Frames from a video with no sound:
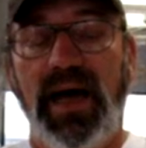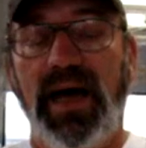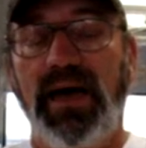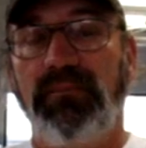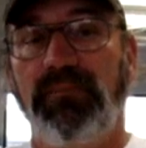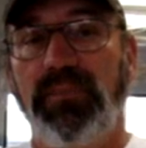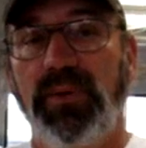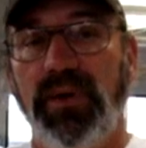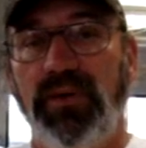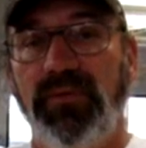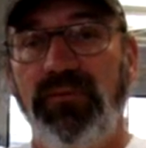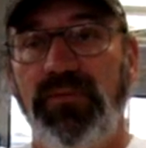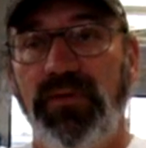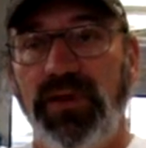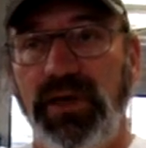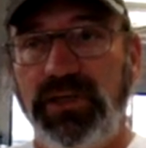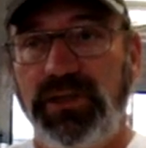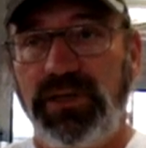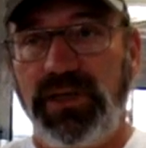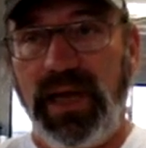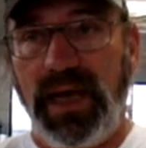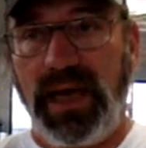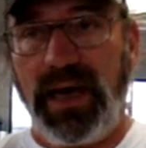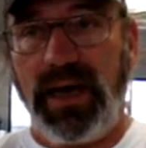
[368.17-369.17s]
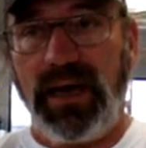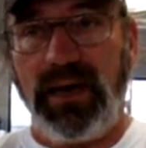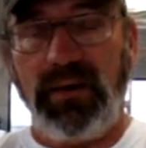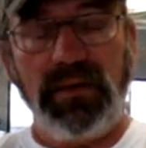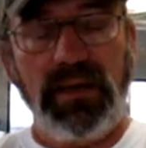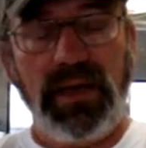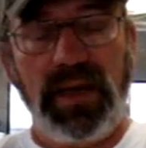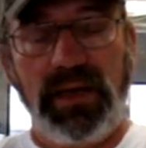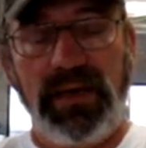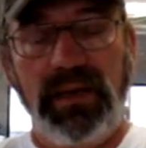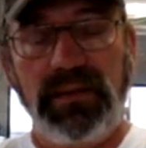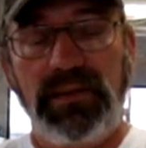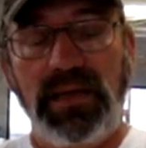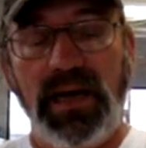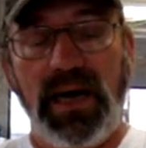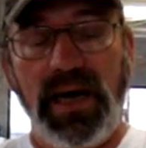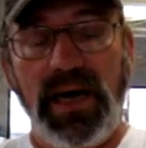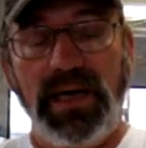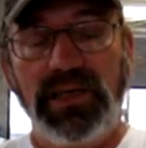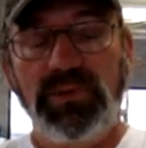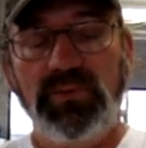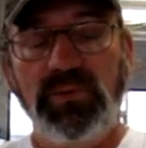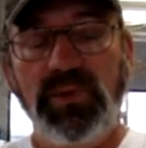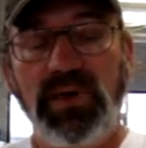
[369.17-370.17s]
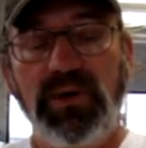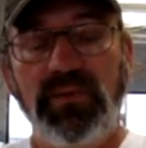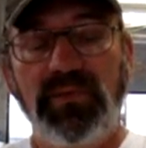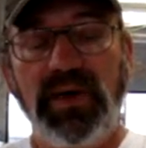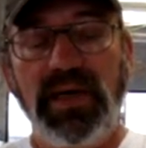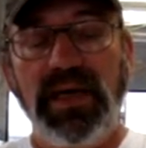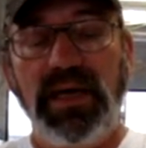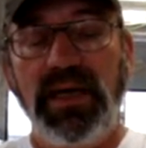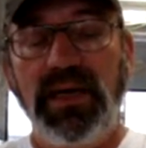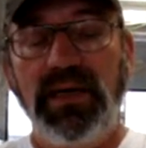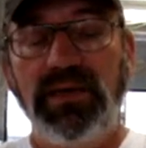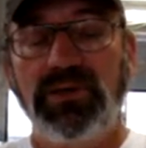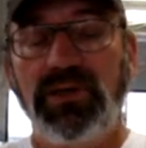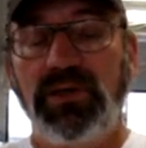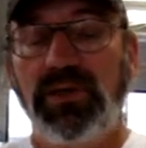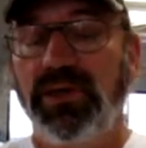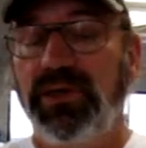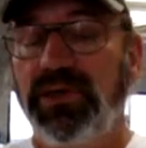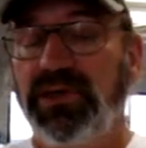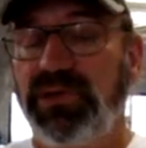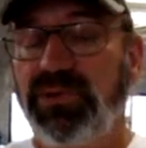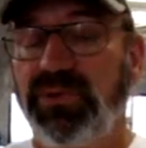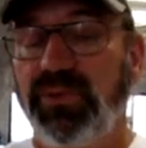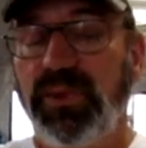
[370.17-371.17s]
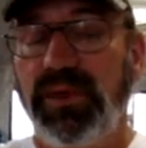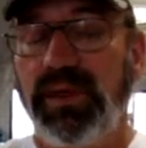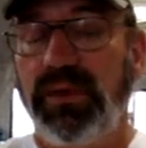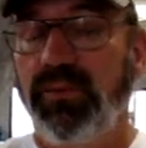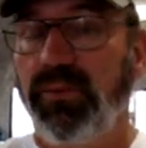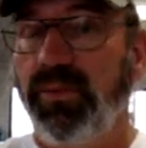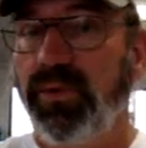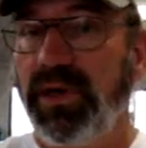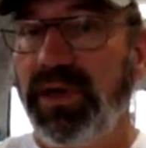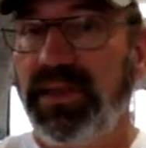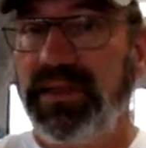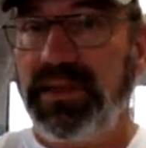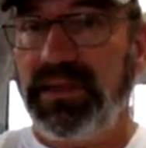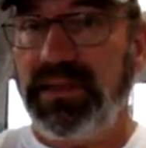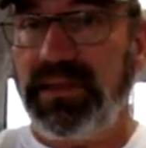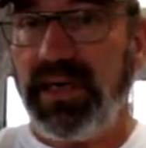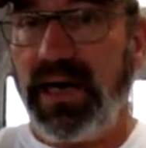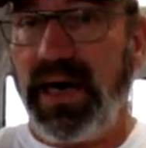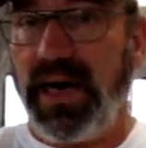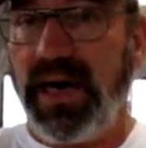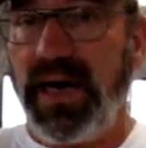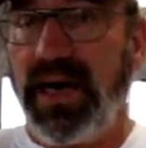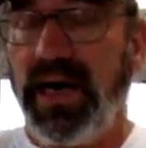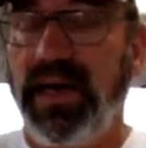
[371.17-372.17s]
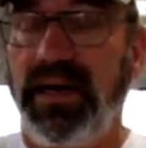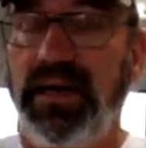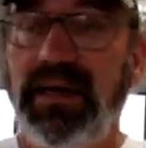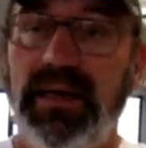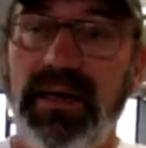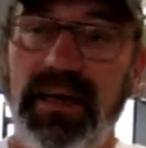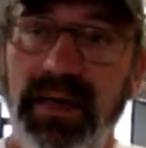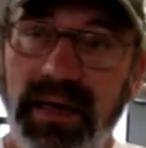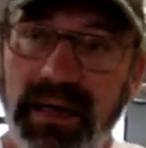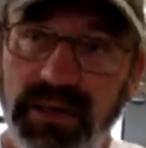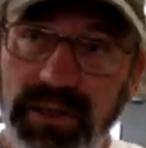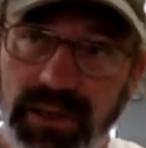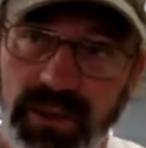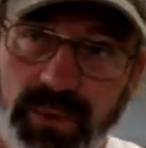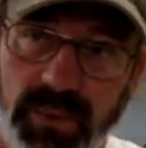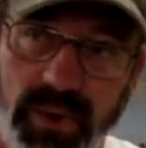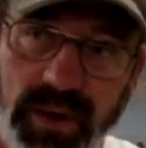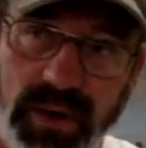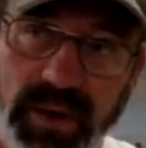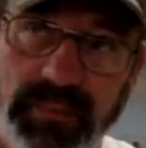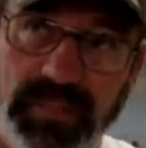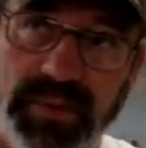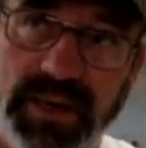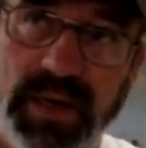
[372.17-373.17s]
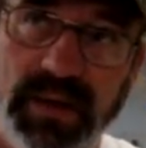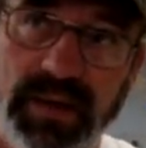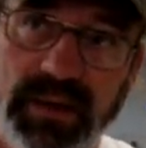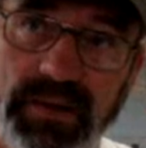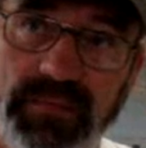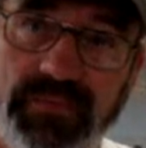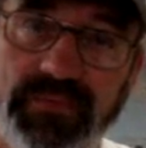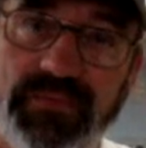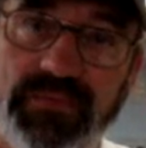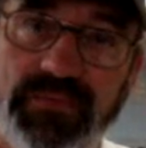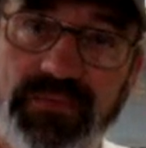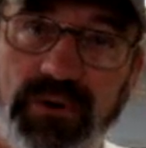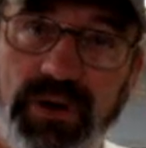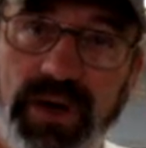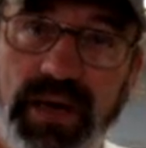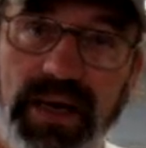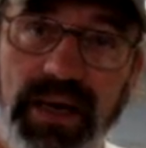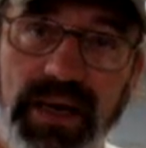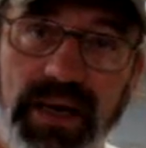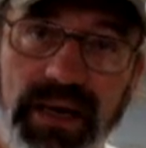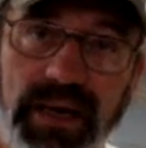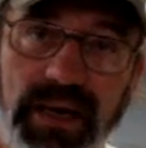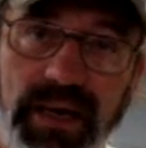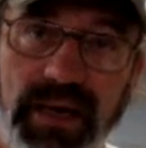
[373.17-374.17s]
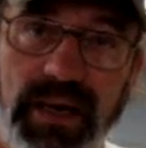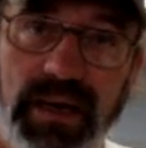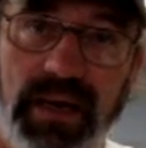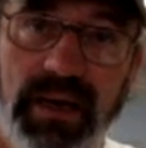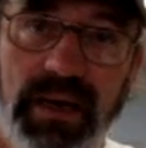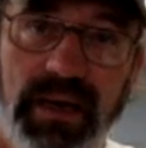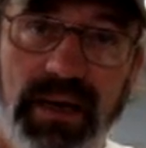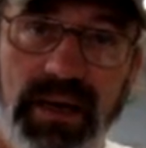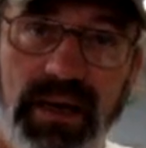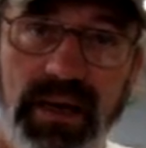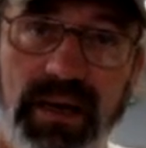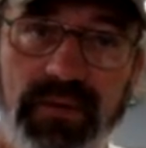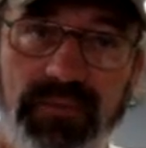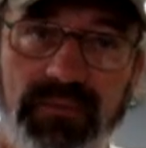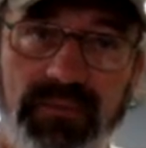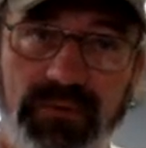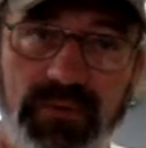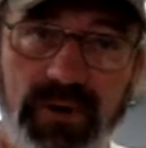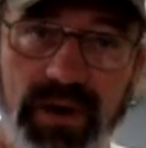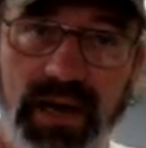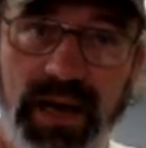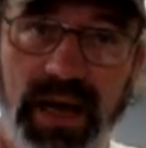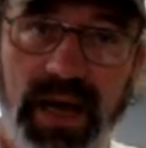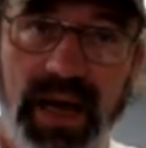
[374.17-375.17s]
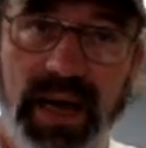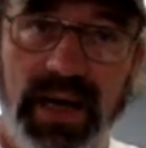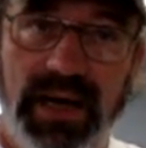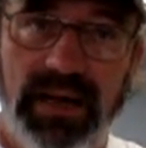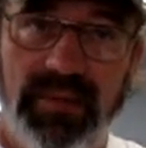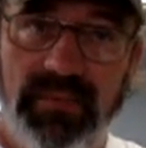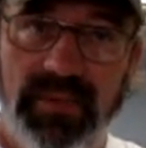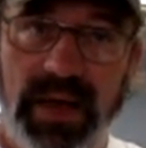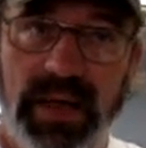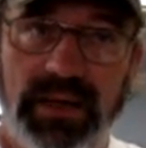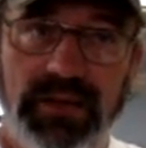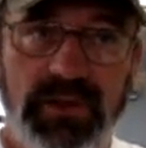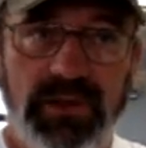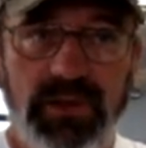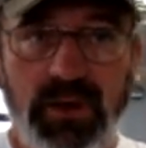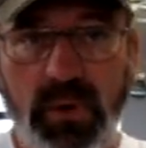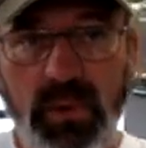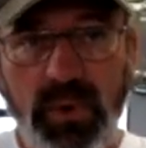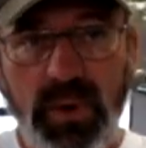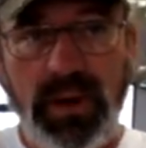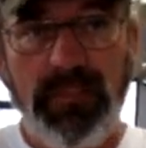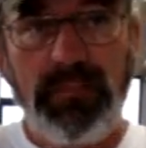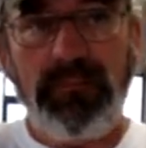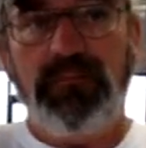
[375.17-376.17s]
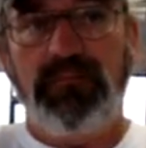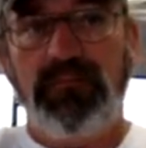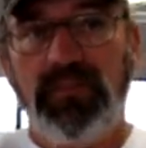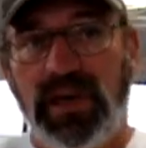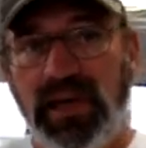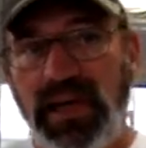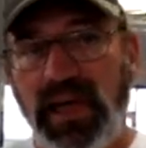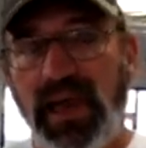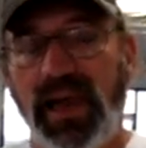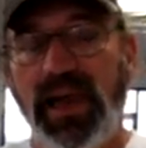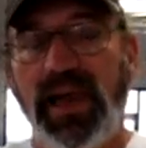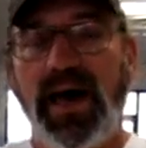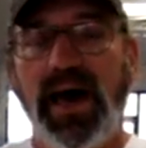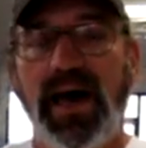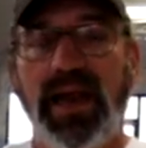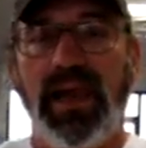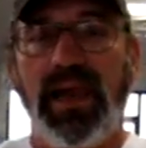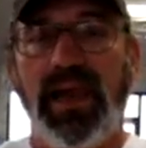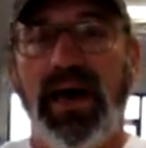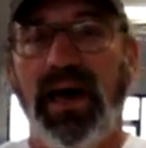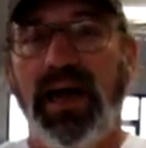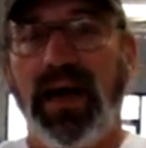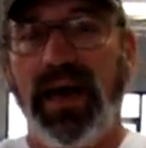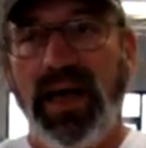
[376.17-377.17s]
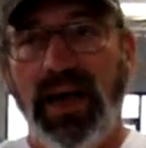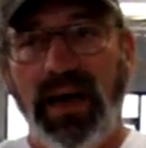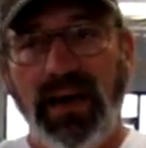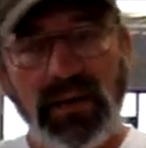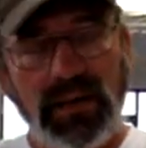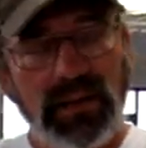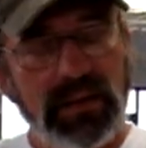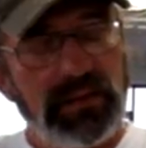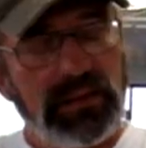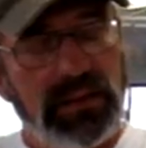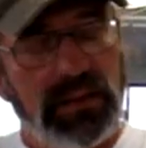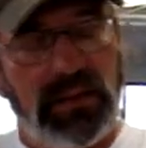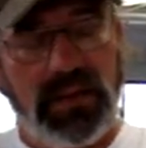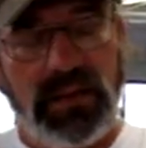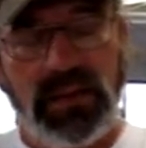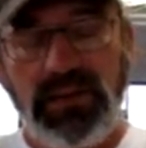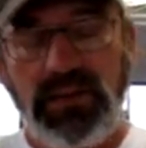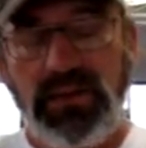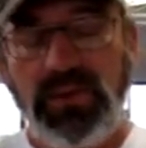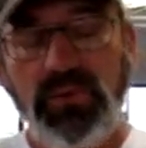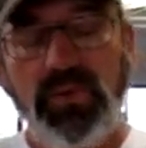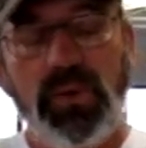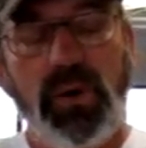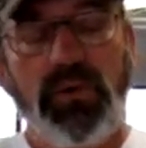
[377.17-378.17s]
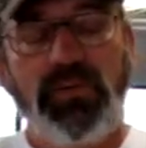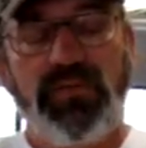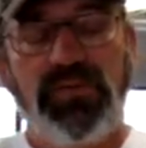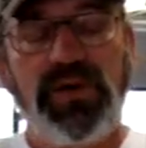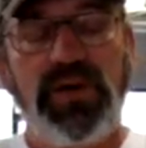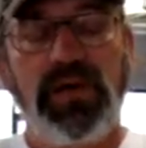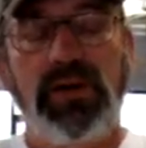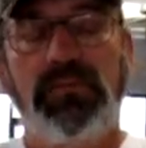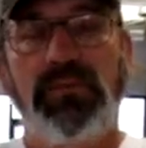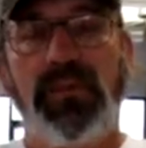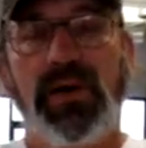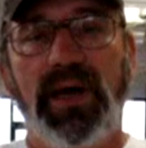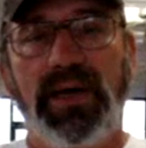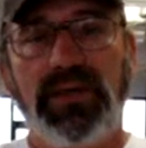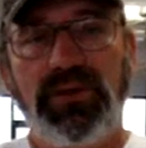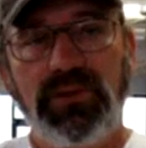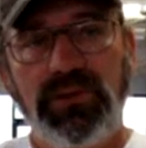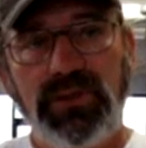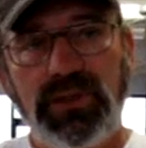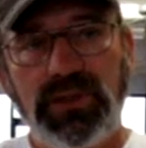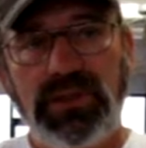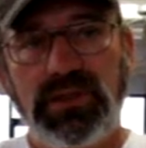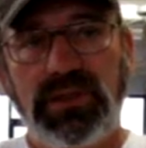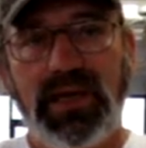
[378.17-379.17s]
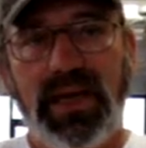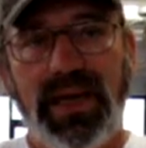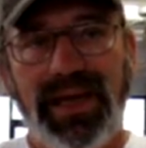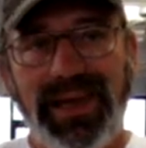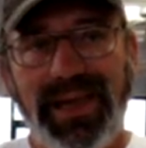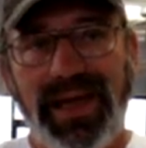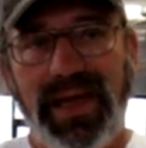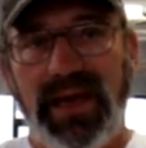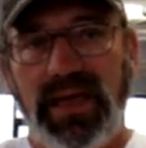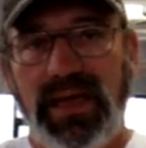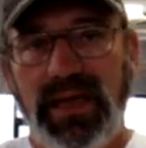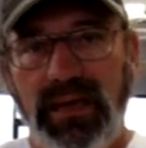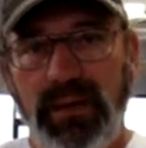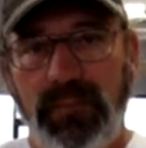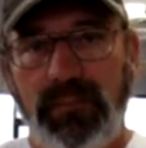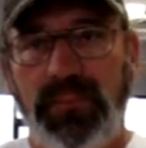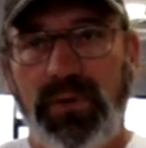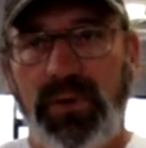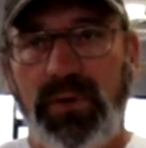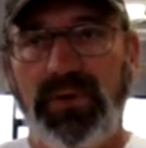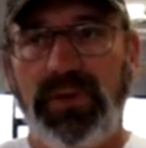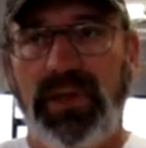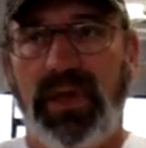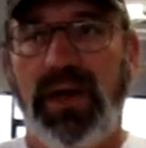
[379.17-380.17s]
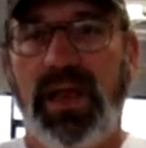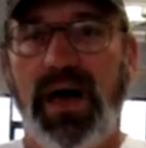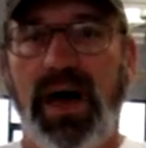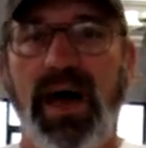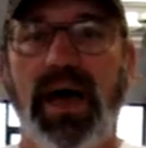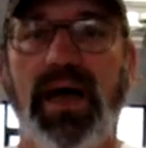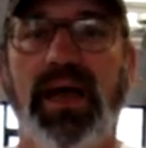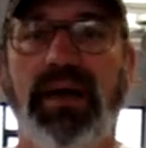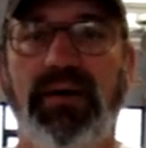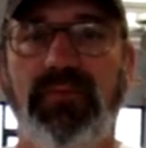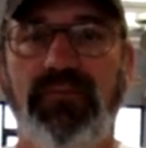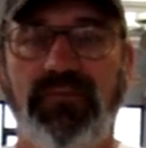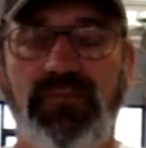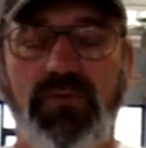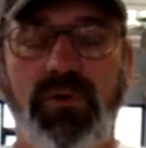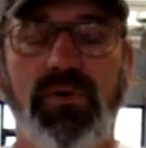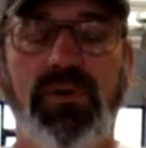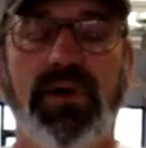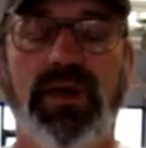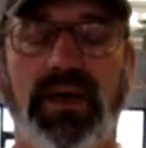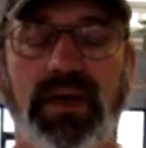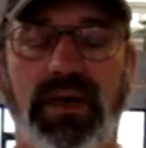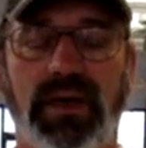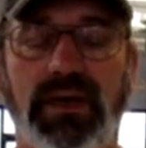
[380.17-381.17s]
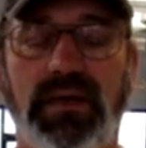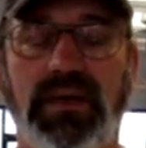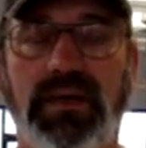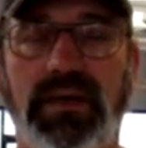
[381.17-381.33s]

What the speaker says: live pinfish down and the tide's moving, he's going to swim with the tide. You want to be able to free line him out. You don't want to let a lot of line out because then you won't feel a bite. You just let him pull the line for you.